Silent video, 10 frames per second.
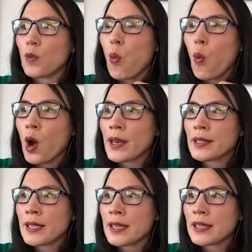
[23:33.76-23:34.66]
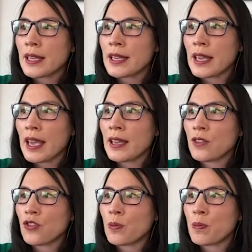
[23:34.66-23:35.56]
wanting to
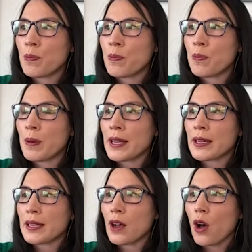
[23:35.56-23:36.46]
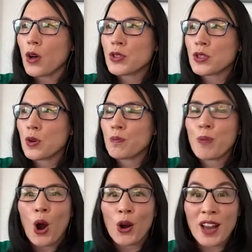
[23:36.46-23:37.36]
engage, but also
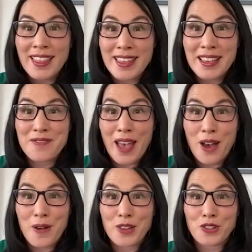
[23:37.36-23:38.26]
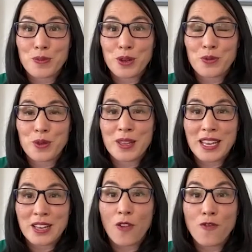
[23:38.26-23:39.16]
part, I think, of how Asian American women
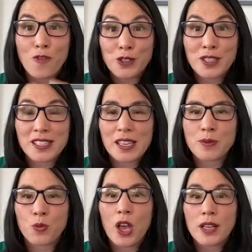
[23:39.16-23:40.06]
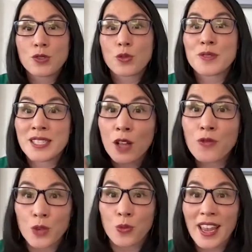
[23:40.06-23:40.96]
in our first steps, we sort of
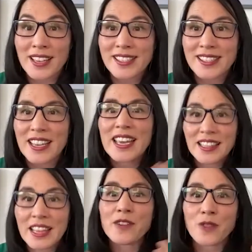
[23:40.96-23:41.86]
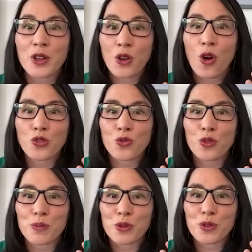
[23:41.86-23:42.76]
self-erase in like a very
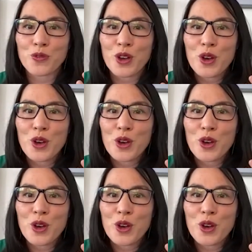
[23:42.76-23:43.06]
cultural move.